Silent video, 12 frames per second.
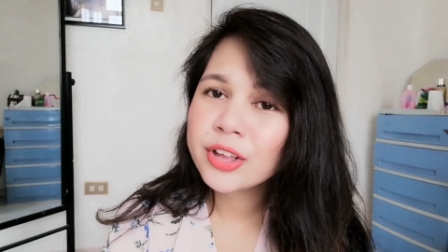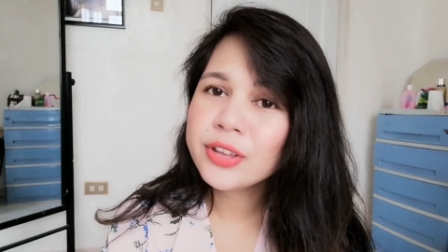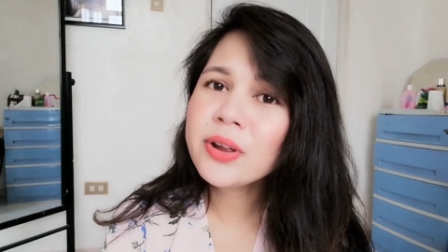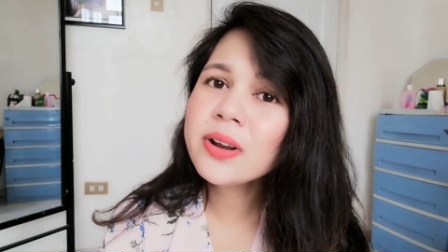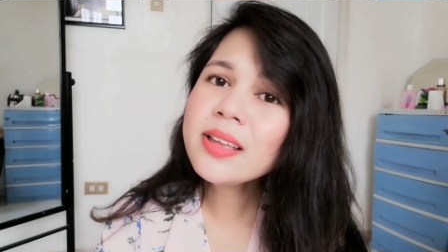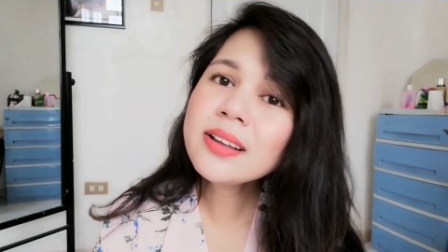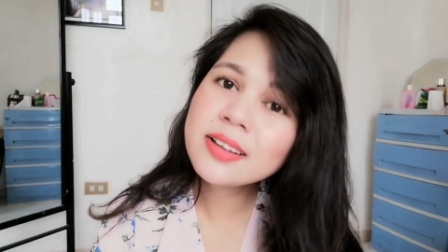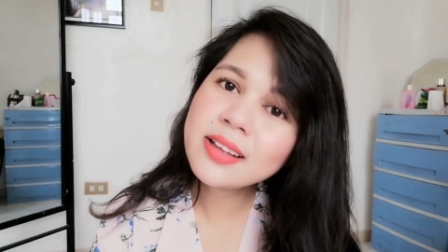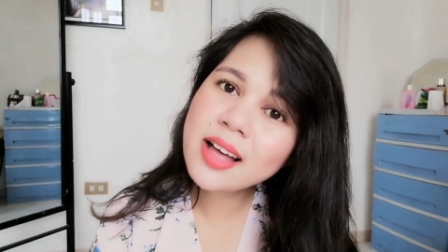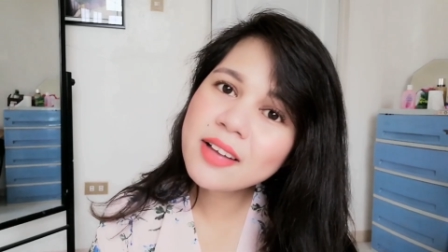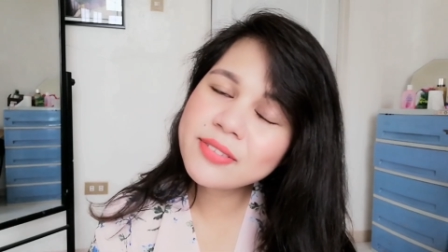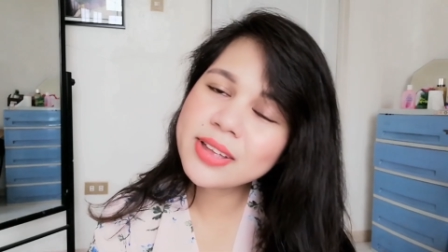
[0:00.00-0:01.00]
You're the
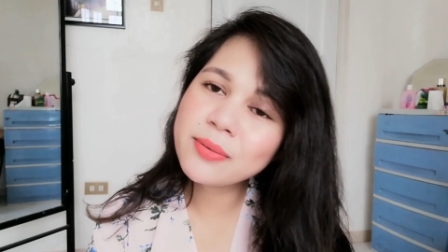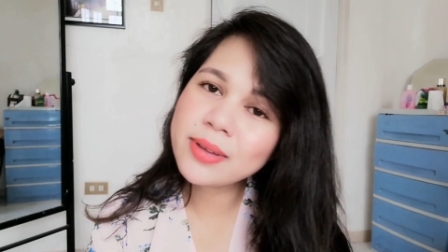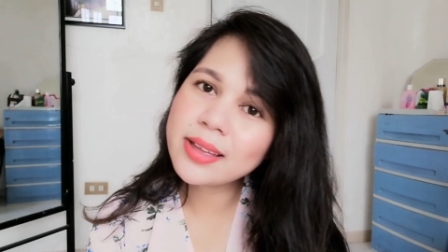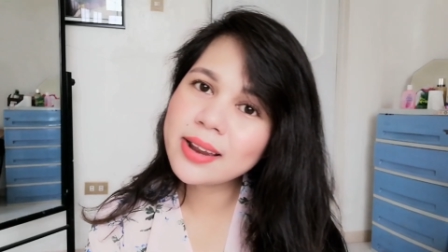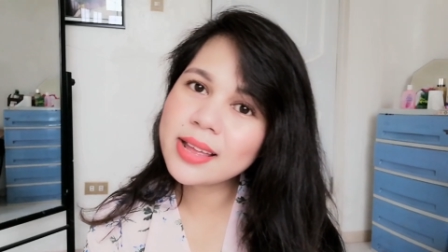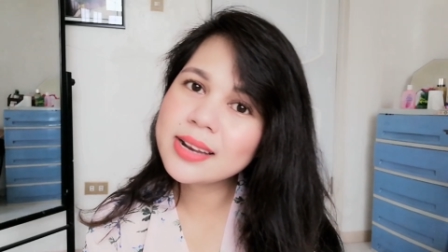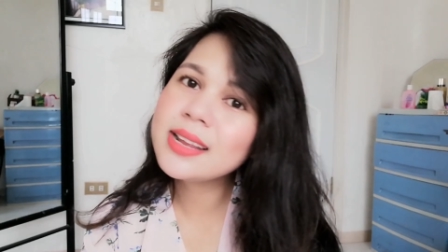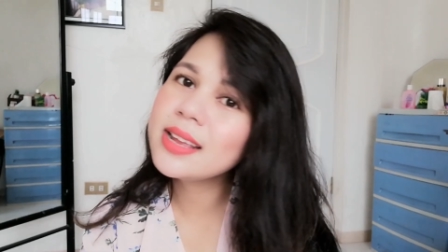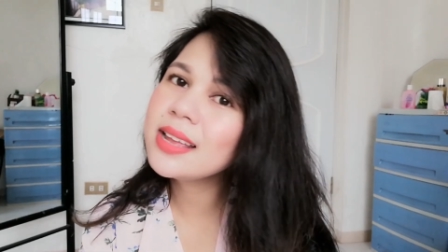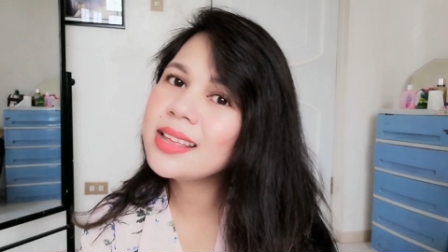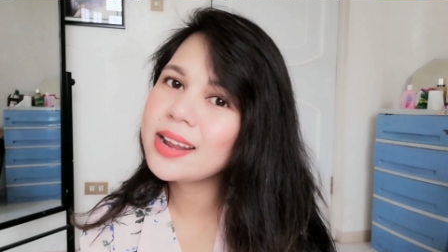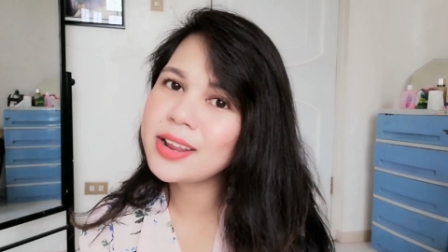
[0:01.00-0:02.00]
coffee I
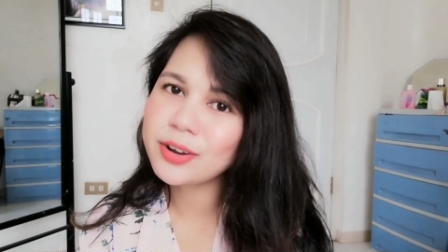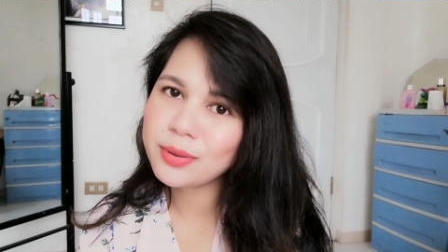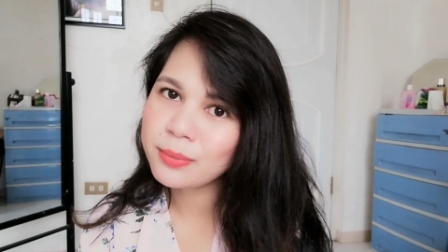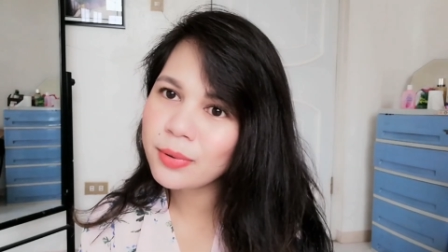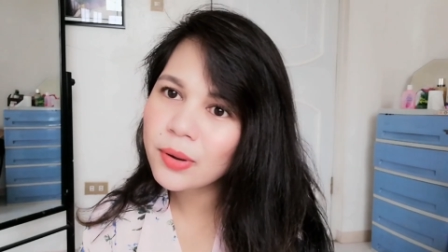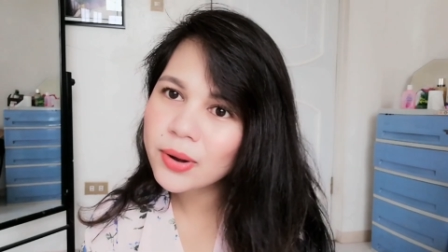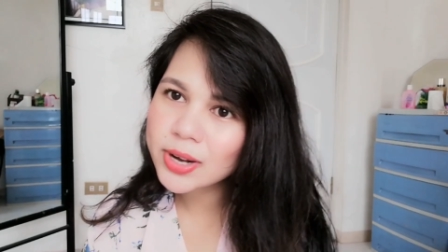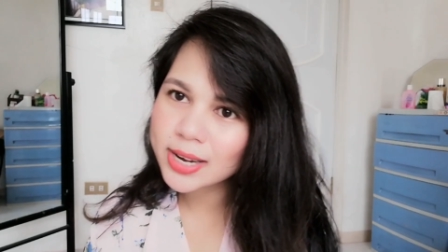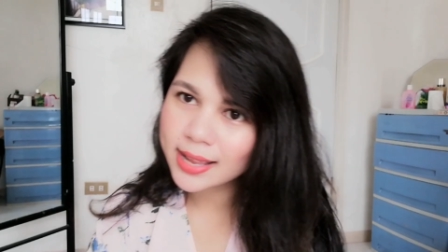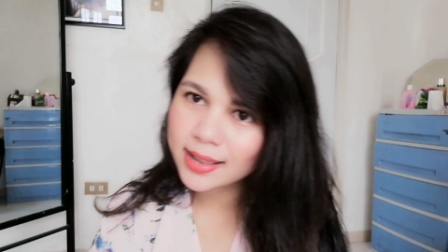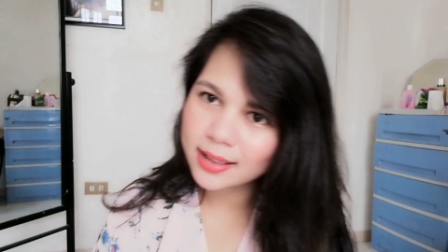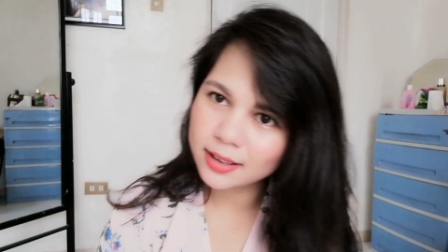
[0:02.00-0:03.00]
need in the
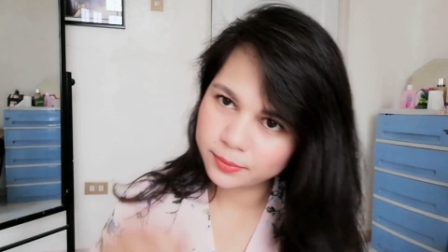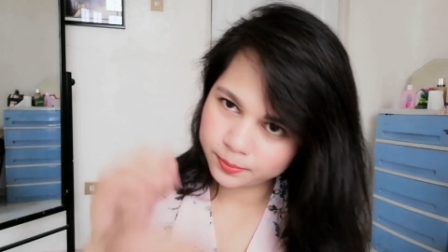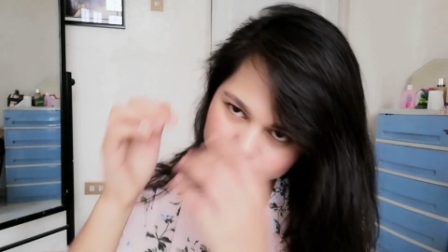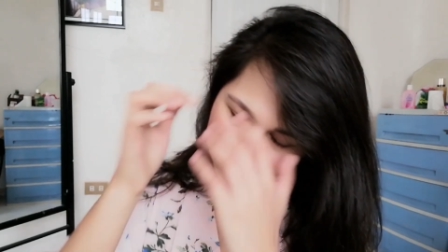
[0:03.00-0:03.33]
morning.